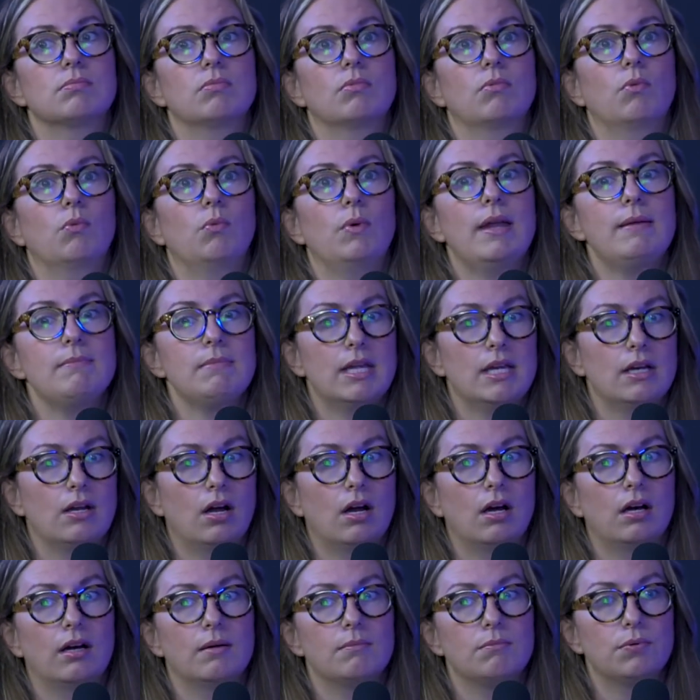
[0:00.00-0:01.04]
women
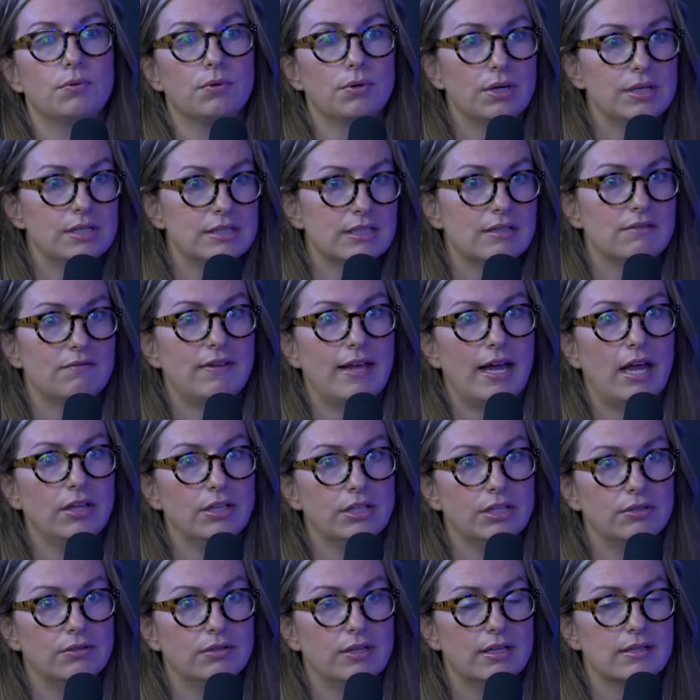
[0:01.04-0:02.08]
are important and valued.